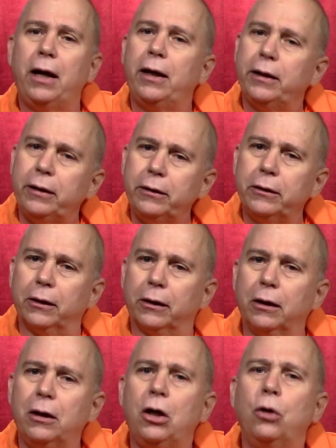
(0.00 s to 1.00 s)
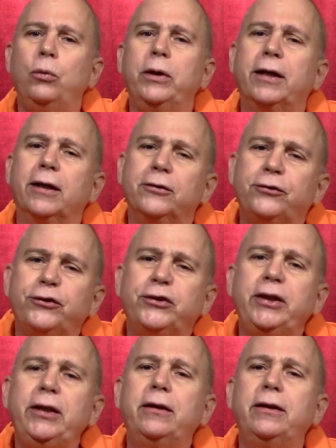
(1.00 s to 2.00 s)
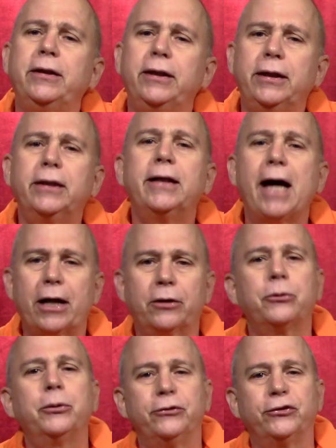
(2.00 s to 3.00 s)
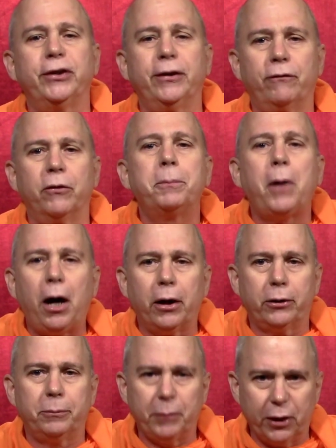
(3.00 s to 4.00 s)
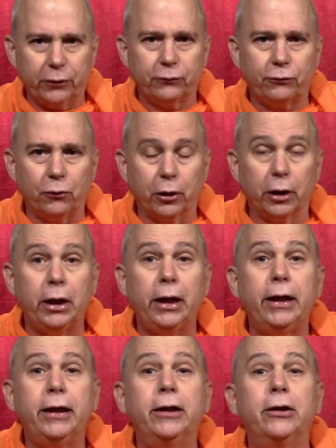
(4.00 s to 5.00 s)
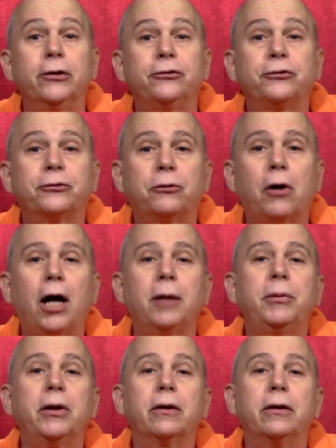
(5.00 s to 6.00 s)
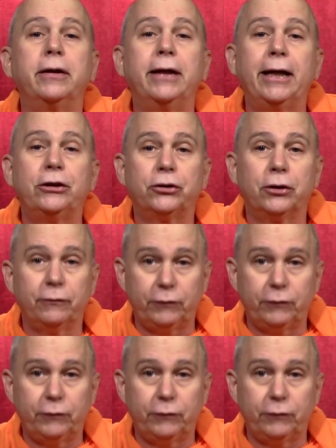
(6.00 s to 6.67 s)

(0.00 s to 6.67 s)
Here, we can see the inadequacy of the potter metaphor in describing the nature of